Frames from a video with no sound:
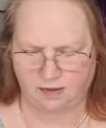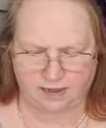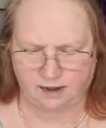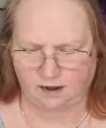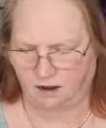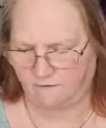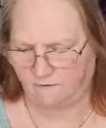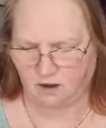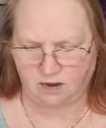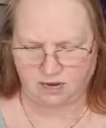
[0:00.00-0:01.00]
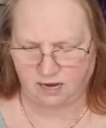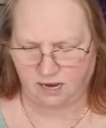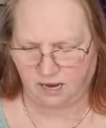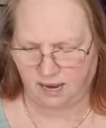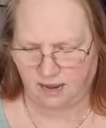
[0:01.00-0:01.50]
Can I find
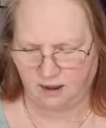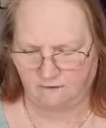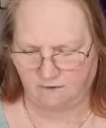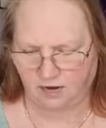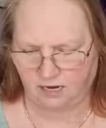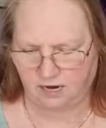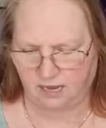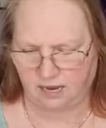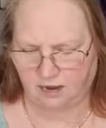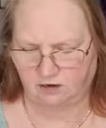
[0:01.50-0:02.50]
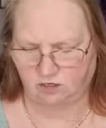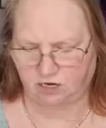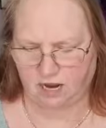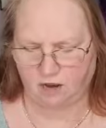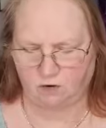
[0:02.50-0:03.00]
it? Can I find it? There you go.
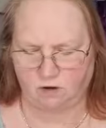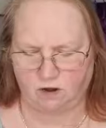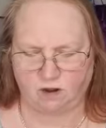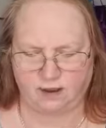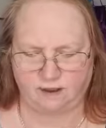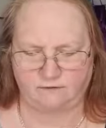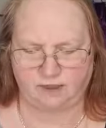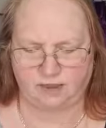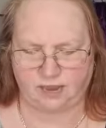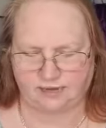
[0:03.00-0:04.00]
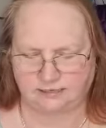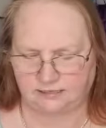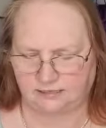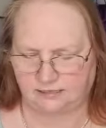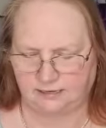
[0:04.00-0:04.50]
Share your live.
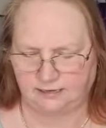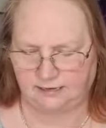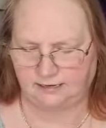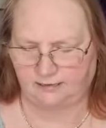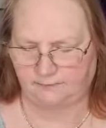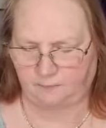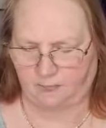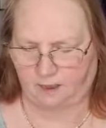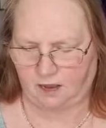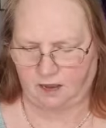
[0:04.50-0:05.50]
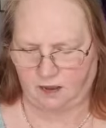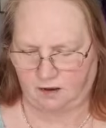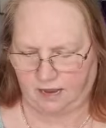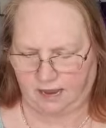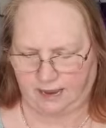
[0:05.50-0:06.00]
Yes.
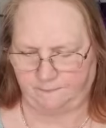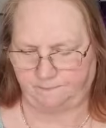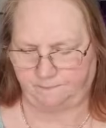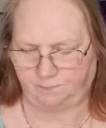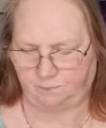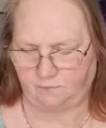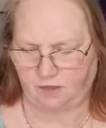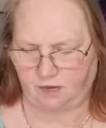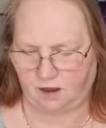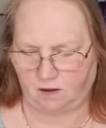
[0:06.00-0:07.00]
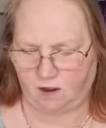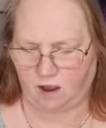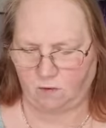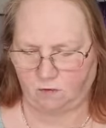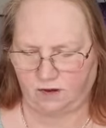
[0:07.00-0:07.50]
Okay. So
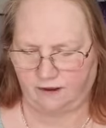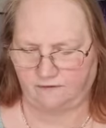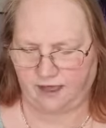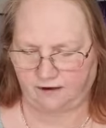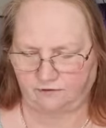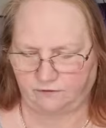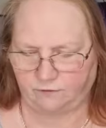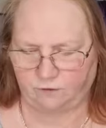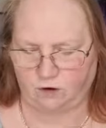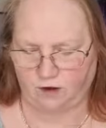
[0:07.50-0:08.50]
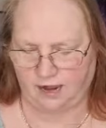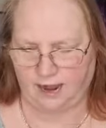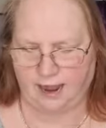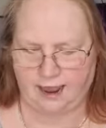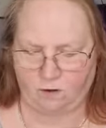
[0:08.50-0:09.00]
I will leave that for
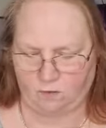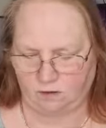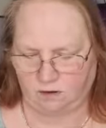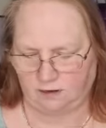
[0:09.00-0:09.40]
now.